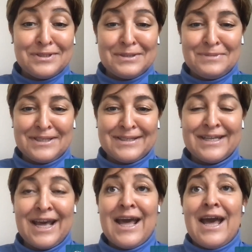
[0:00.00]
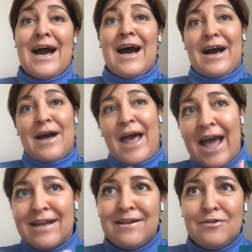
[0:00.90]
tourism and
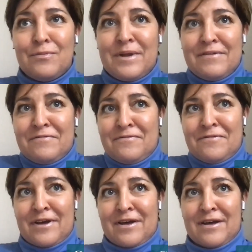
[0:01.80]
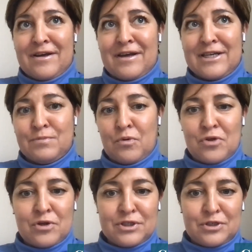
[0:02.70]
had a little bit of
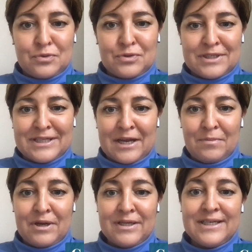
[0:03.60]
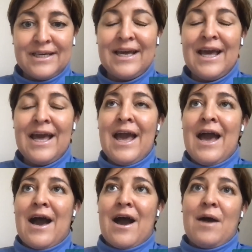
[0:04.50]
exposure to sustainability,
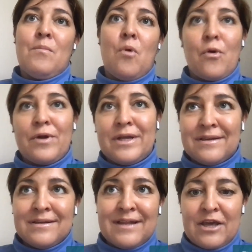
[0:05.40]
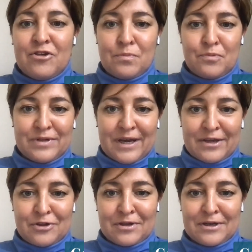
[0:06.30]
more in the nature
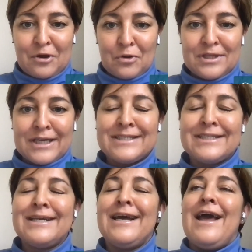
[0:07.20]
protection context.